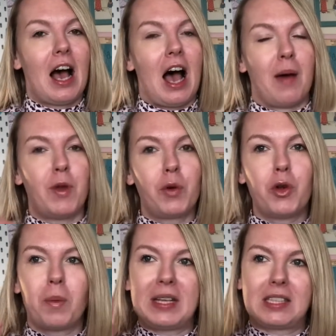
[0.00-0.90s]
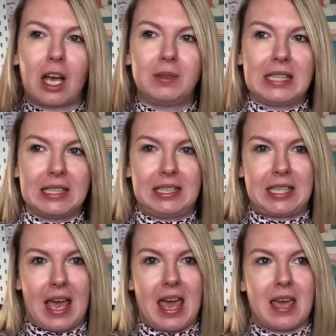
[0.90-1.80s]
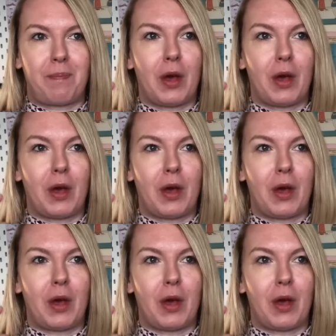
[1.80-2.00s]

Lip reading: I'm not normally so ditzy,